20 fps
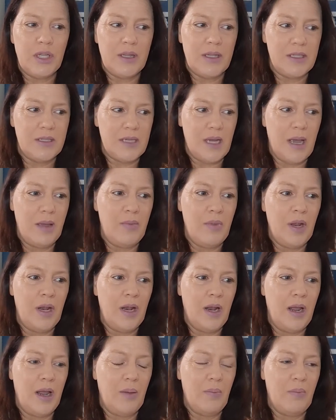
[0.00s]
at the time
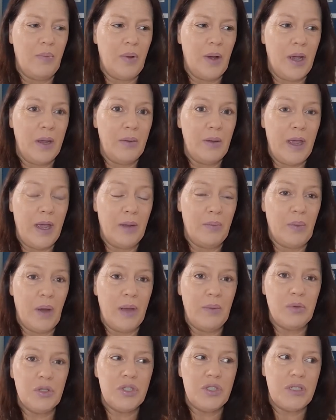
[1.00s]
and I had
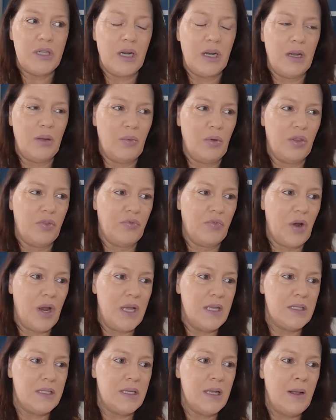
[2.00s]
Bible study with
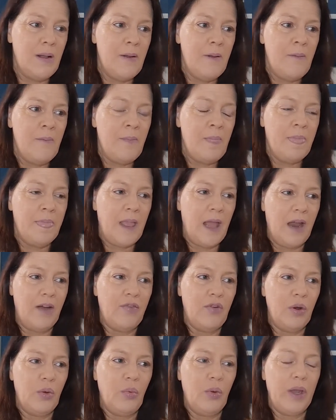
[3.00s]
friends
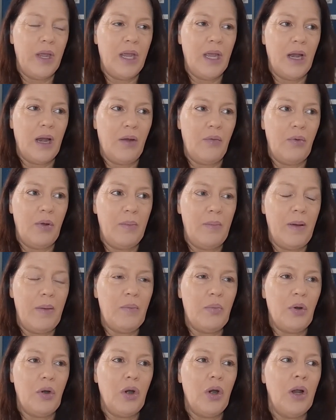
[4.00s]
every week, and I
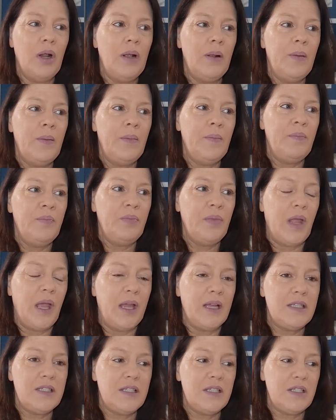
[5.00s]
remember
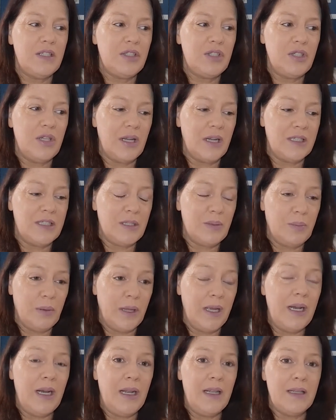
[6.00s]
ex
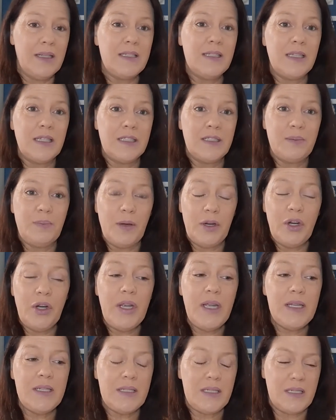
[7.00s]
explaining this
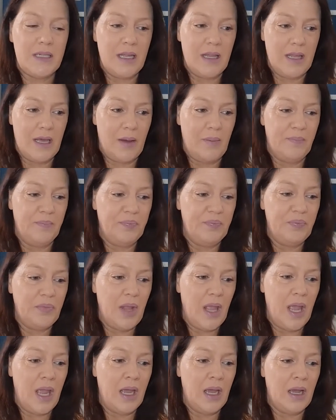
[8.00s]
experience to them,
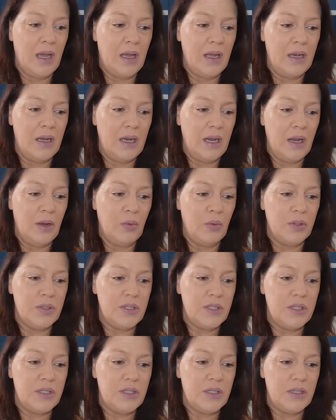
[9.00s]
and it
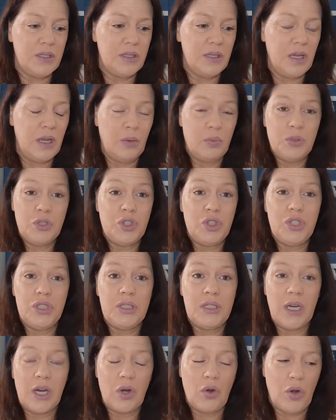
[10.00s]
was it was
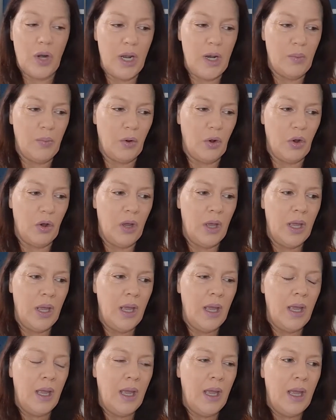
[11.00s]
just incredible.
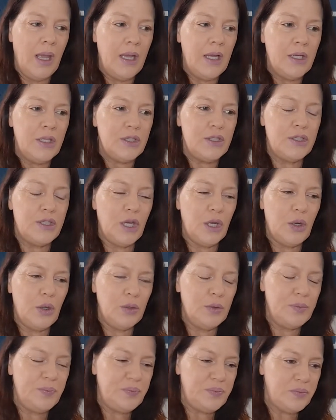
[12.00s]

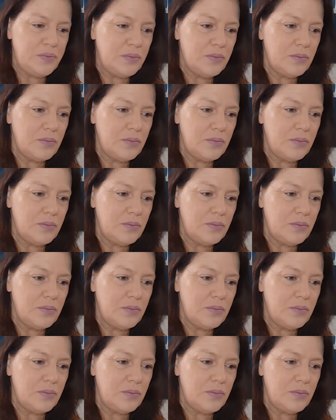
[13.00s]
So